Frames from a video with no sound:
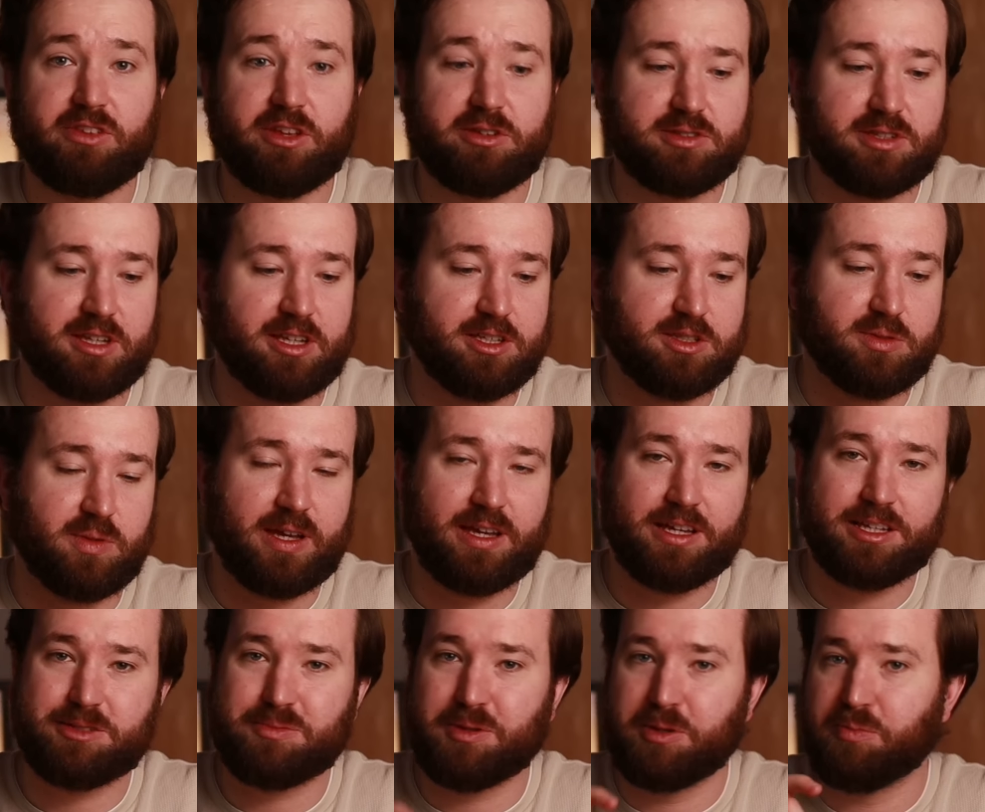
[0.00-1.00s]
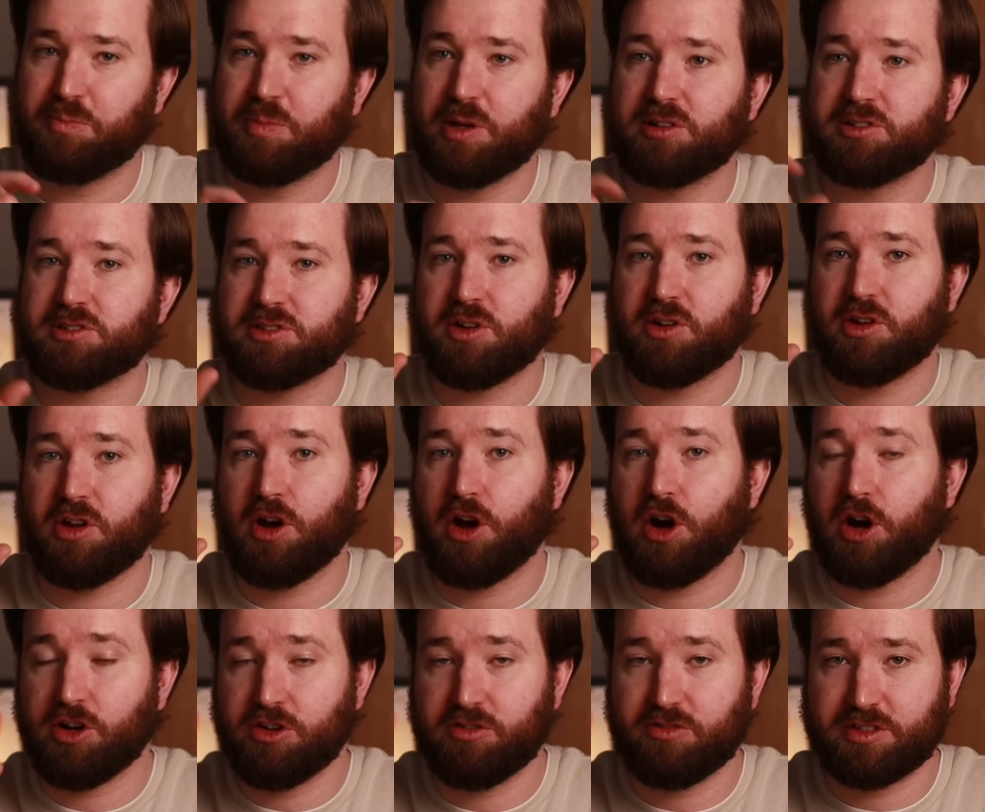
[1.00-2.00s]
of those things where it's been built on
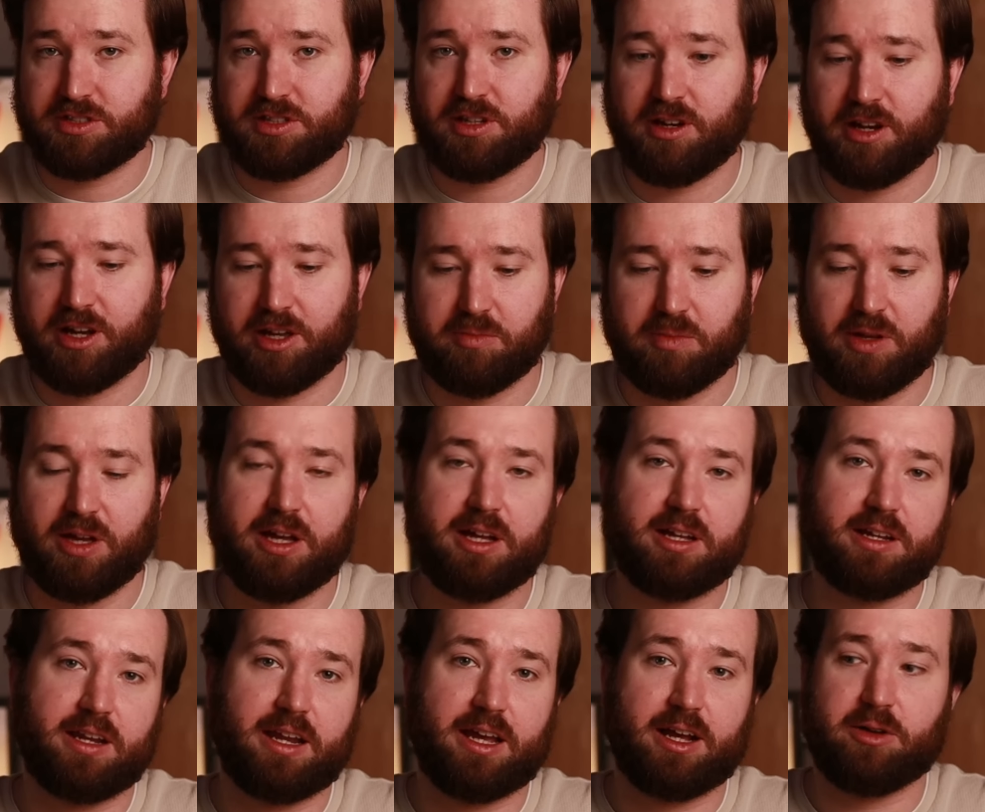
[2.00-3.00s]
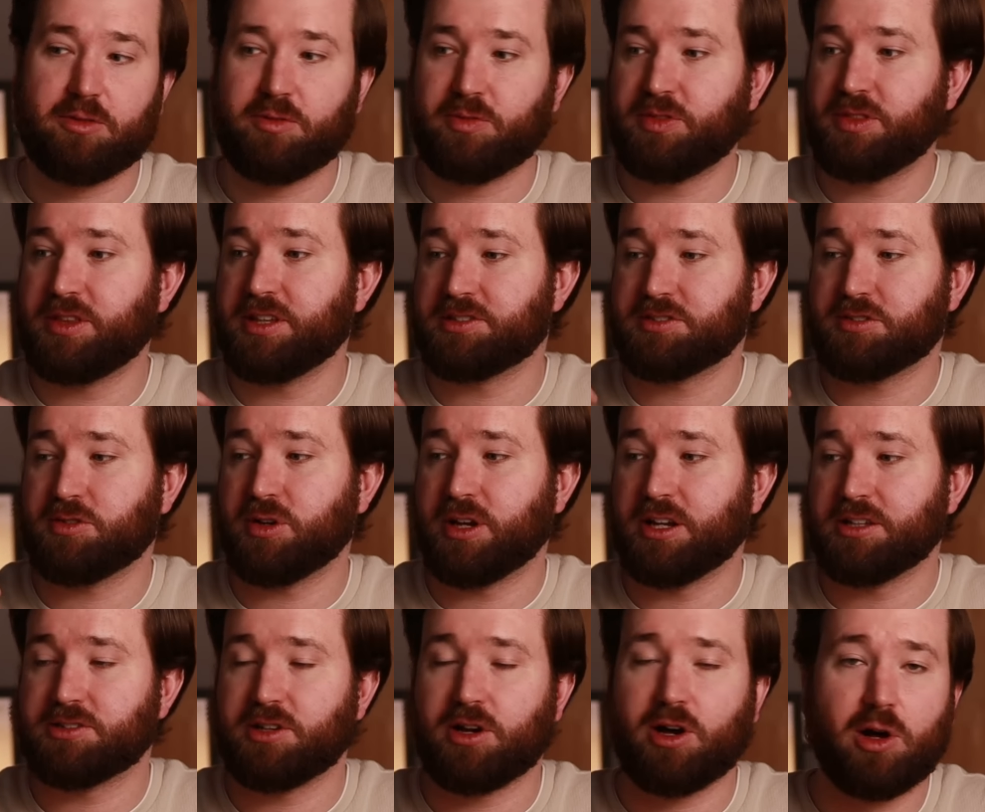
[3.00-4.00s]
over time. Now, this
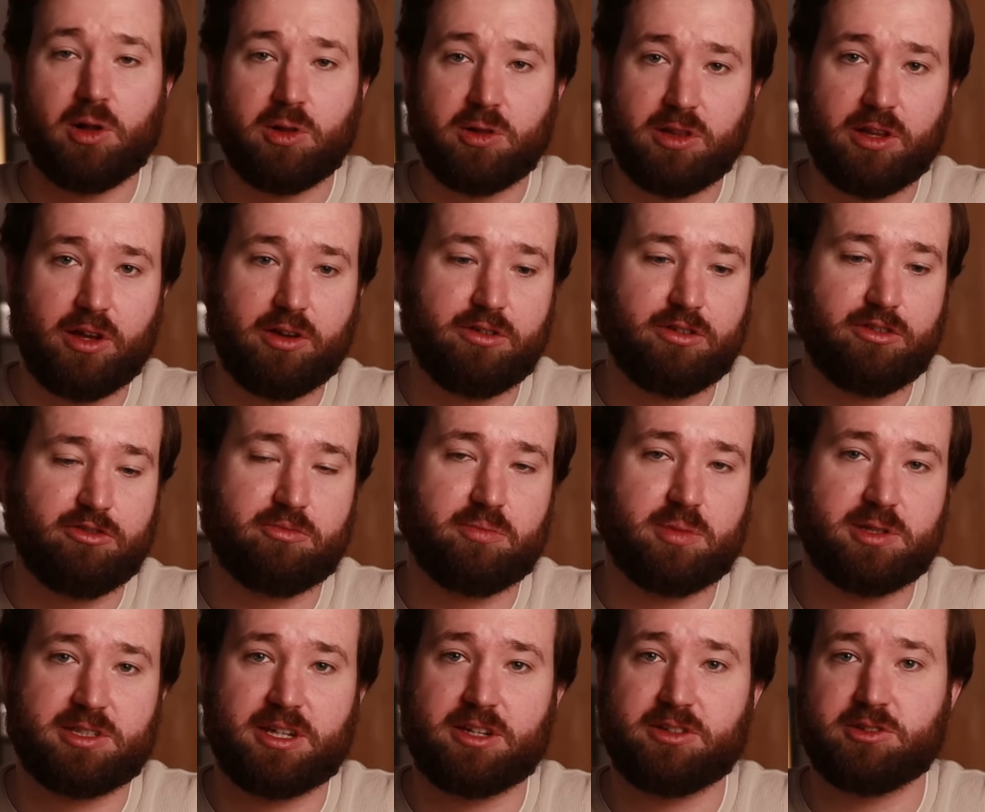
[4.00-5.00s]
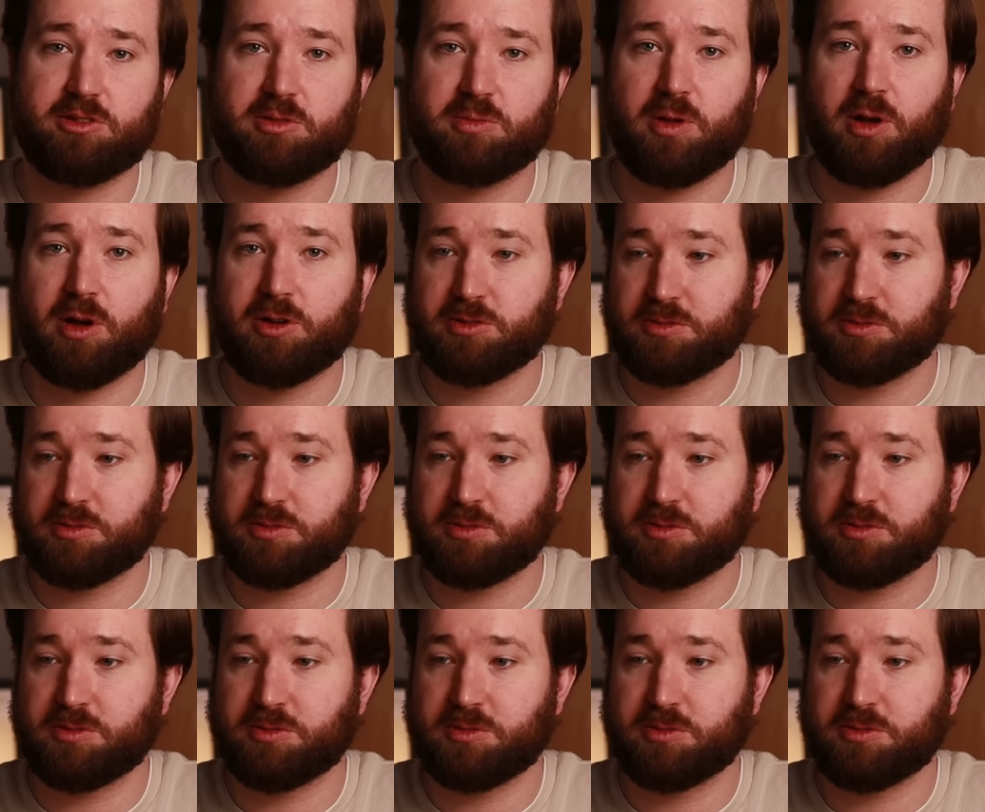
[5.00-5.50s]
creates a whole load of potential